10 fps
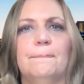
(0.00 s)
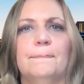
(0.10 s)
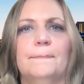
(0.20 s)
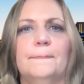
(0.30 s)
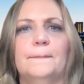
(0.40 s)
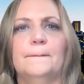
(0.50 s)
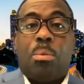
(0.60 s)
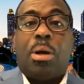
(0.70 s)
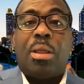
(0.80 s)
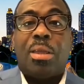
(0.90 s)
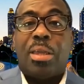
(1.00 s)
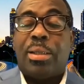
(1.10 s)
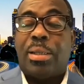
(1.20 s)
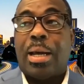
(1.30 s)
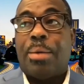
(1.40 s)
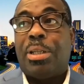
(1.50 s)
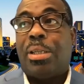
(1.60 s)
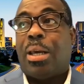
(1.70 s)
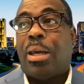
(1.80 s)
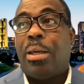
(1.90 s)
Well, one of the things that I would
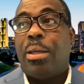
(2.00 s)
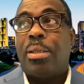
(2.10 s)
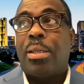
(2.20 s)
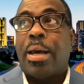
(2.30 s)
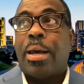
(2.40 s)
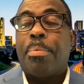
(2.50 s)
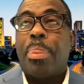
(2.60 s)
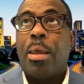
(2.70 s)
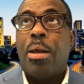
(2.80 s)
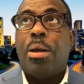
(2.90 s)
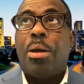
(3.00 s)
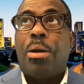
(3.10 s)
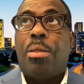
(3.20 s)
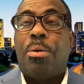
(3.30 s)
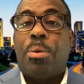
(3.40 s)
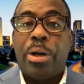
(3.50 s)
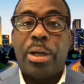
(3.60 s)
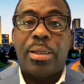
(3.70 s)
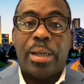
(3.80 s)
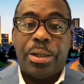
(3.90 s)
say is that the
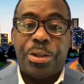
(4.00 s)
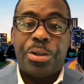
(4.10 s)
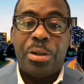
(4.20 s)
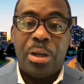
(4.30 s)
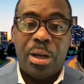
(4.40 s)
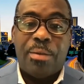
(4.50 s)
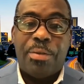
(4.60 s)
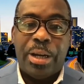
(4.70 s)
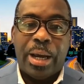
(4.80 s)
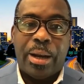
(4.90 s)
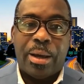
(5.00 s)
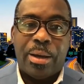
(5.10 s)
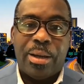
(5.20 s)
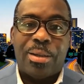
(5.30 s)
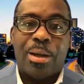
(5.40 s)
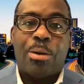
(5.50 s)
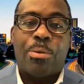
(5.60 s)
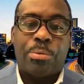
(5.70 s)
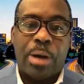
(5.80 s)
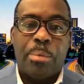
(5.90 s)
organization of the data is
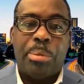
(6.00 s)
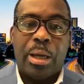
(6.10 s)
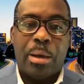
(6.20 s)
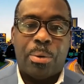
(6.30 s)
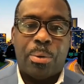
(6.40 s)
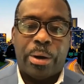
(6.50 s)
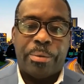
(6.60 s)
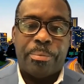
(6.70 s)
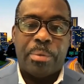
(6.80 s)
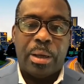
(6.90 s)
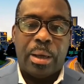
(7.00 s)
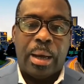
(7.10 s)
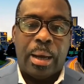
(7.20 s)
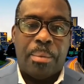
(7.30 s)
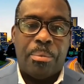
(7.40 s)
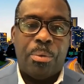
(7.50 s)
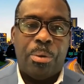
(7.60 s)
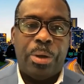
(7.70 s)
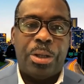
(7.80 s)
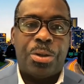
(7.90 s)
incredibly important. When
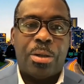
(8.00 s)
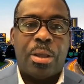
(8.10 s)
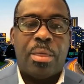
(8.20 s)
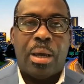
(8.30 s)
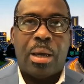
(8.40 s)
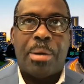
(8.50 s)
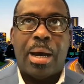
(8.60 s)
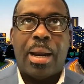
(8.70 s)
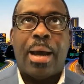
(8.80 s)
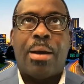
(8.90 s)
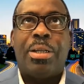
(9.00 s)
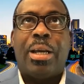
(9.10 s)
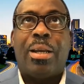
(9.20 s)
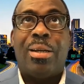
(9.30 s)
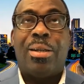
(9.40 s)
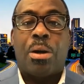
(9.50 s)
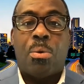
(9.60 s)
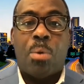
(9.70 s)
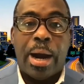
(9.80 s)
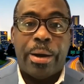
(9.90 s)
we start to think about how data is
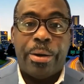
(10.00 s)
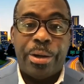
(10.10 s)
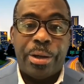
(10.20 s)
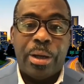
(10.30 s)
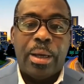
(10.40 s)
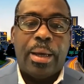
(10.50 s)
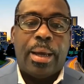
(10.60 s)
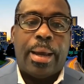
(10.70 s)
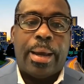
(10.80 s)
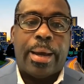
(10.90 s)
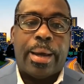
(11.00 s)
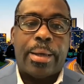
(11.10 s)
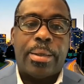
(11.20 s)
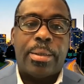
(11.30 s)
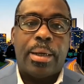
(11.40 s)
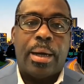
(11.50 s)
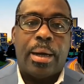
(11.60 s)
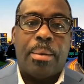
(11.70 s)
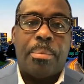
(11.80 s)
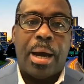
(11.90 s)
acquired and
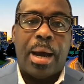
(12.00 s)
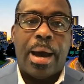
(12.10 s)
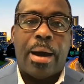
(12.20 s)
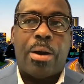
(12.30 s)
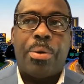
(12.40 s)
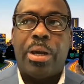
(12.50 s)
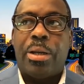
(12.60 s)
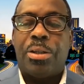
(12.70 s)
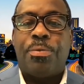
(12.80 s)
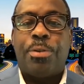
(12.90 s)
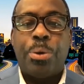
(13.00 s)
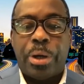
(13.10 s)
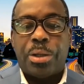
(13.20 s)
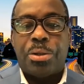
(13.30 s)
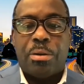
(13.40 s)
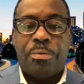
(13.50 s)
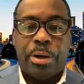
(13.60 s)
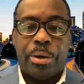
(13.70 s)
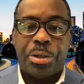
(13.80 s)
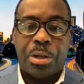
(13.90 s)
how it is focused on
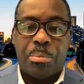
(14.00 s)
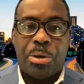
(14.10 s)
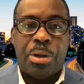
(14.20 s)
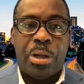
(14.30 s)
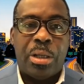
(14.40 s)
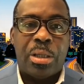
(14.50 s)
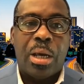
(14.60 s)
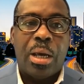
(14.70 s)
various communities,